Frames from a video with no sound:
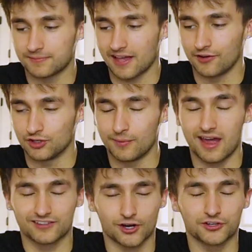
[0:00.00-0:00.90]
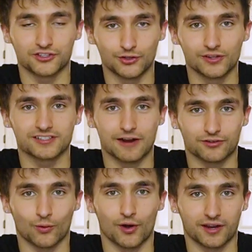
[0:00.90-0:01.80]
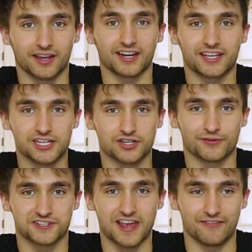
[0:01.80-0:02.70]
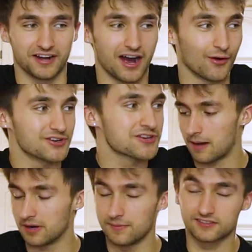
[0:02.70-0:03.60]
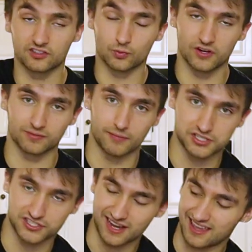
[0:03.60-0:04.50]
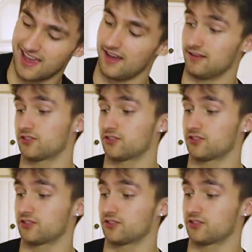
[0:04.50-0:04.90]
I'm telling you, man, it's hard to do this after working in a kitchen for 7 hours. I'm gonna mix this one as much as I can,